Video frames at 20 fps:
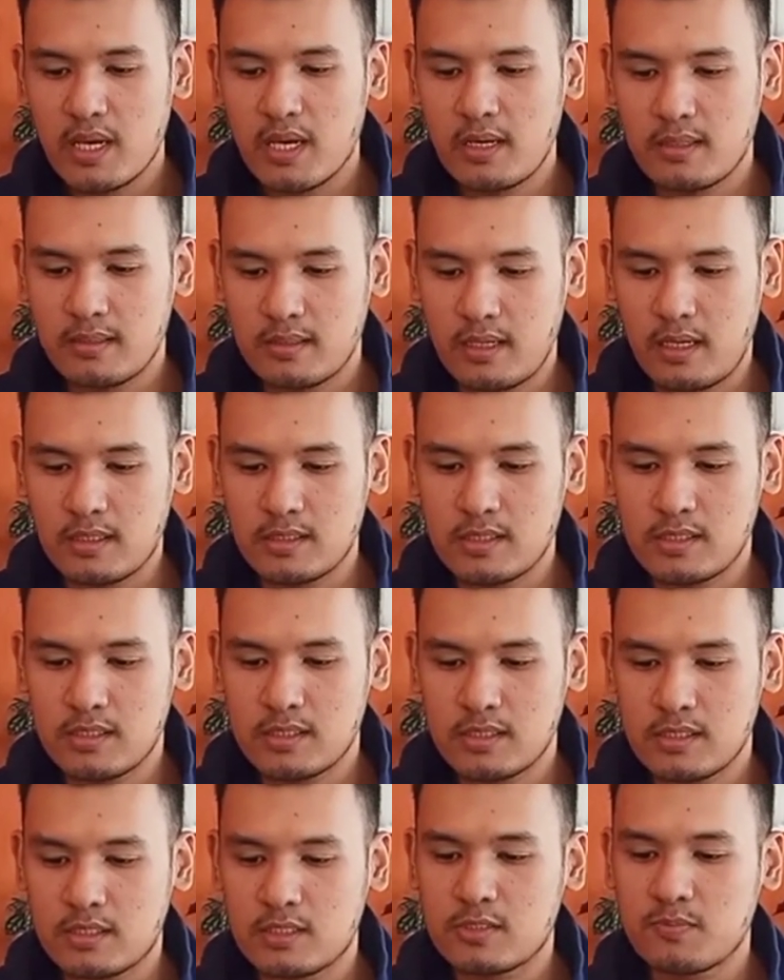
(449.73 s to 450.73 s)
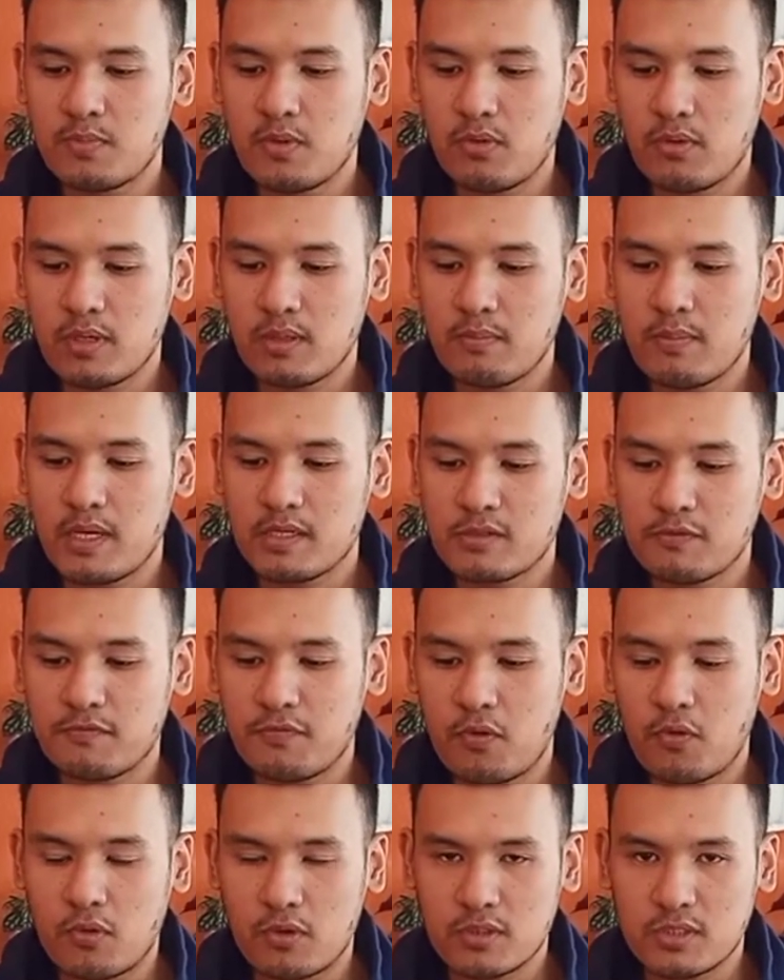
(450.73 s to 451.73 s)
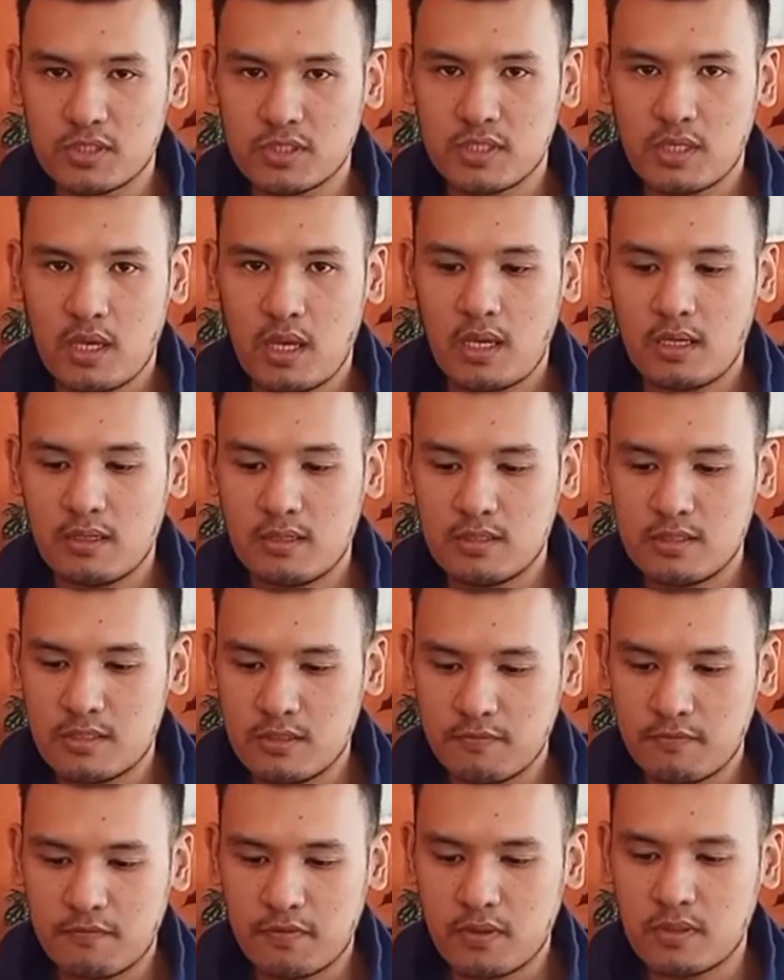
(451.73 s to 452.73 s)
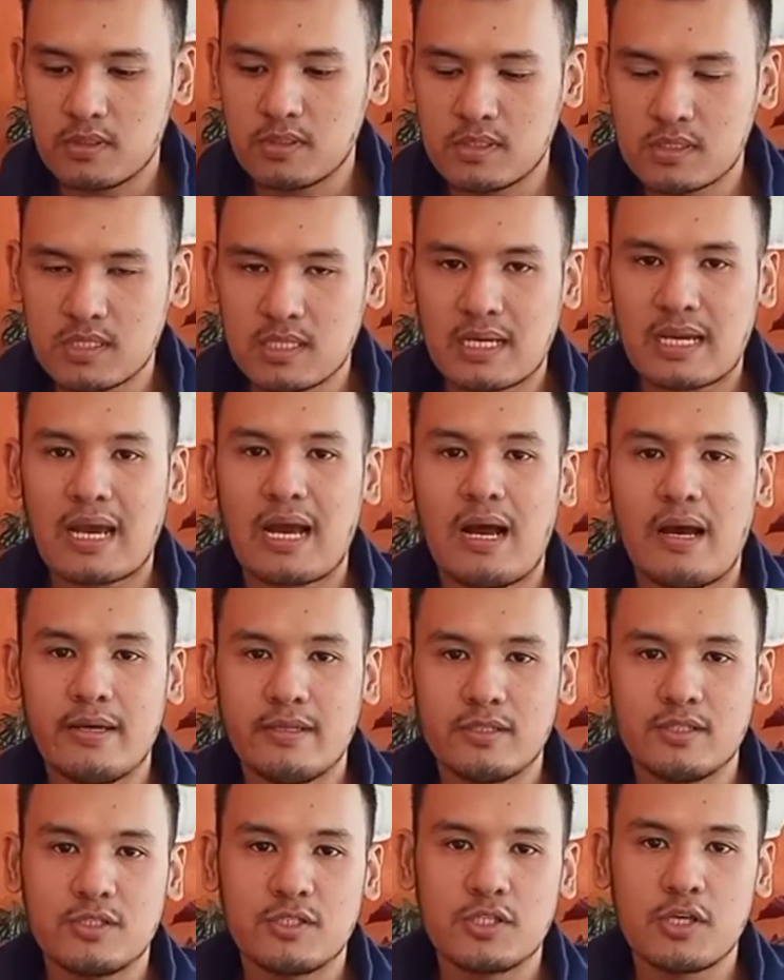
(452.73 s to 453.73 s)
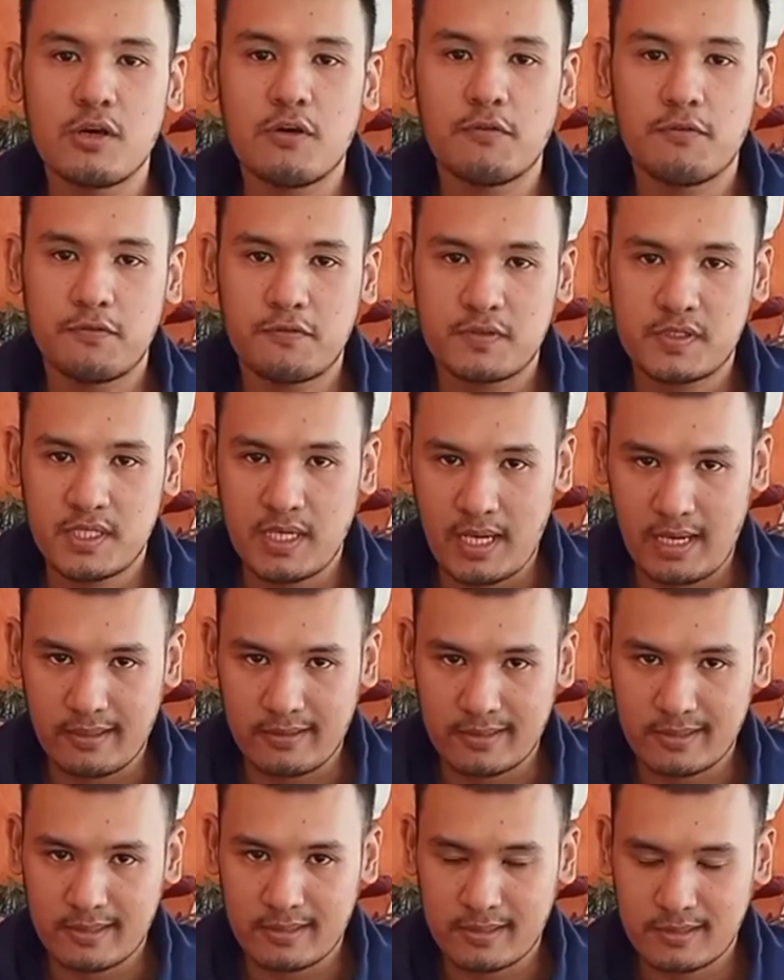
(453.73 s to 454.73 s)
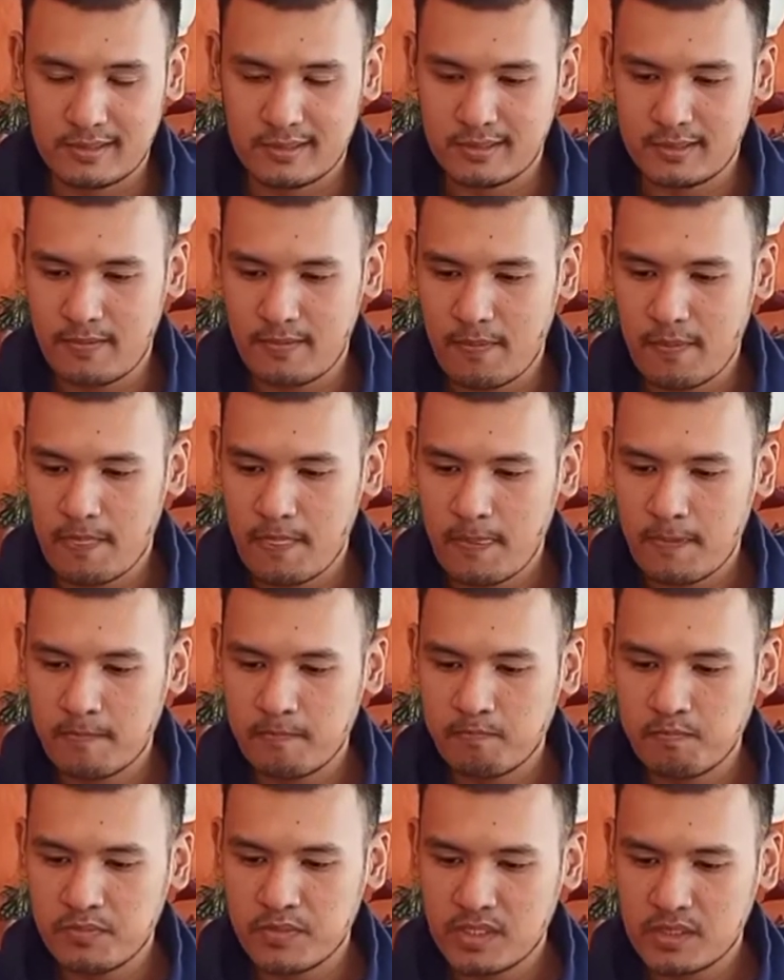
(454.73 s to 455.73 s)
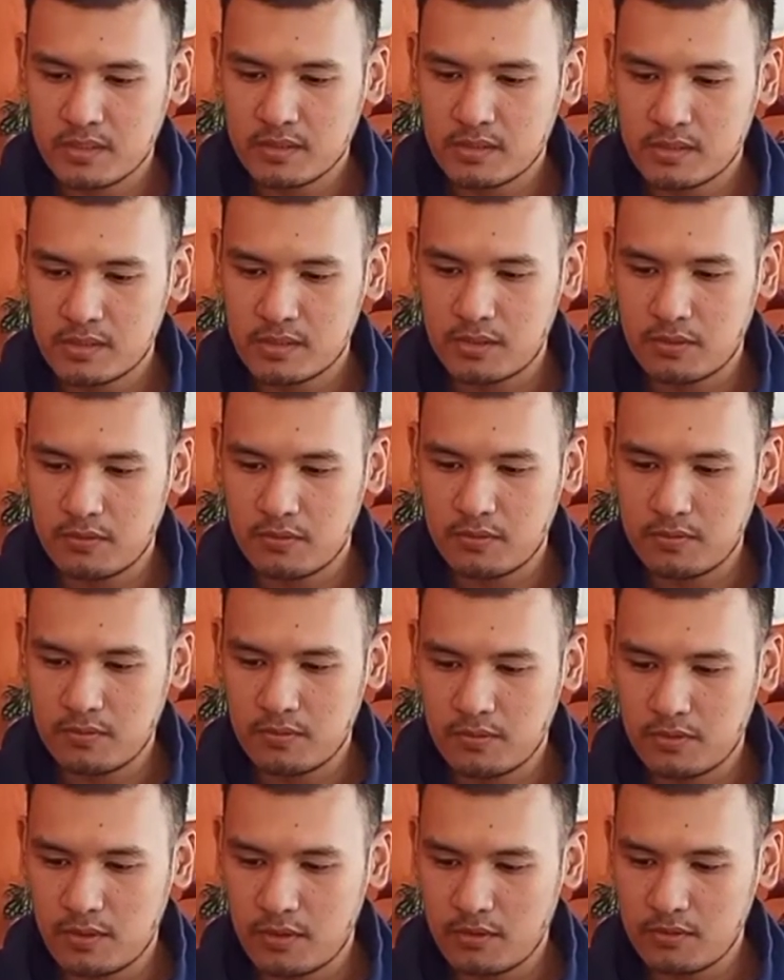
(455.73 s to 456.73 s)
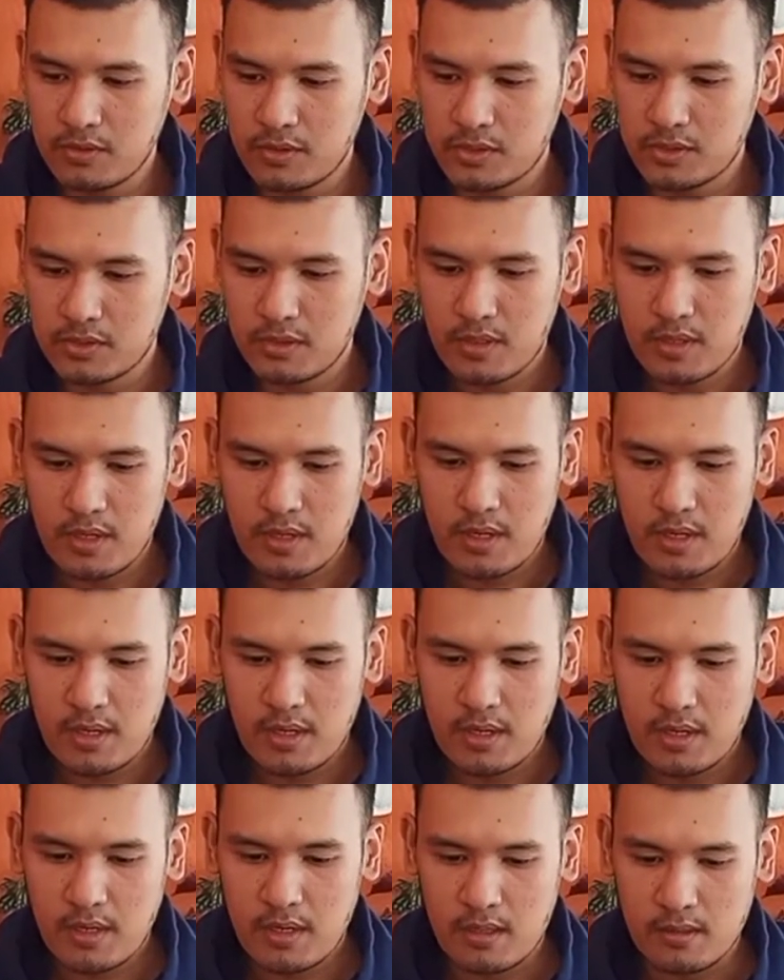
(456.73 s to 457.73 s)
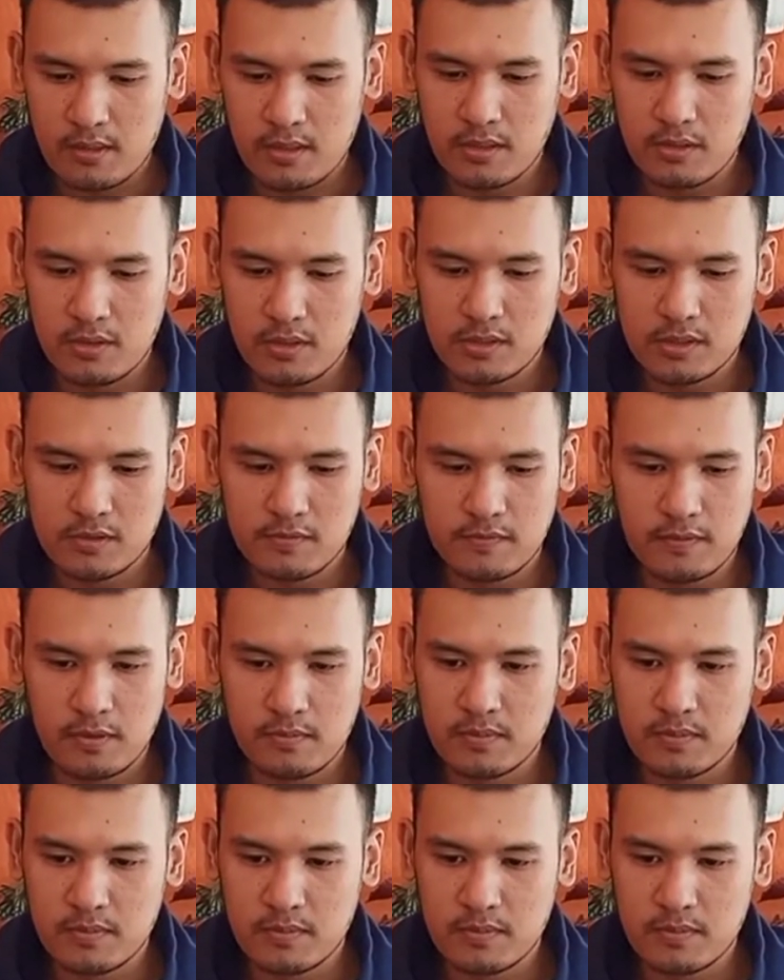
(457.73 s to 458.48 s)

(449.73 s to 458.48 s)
And the last is exploring metaphors in different kinds of texts. So those are the units from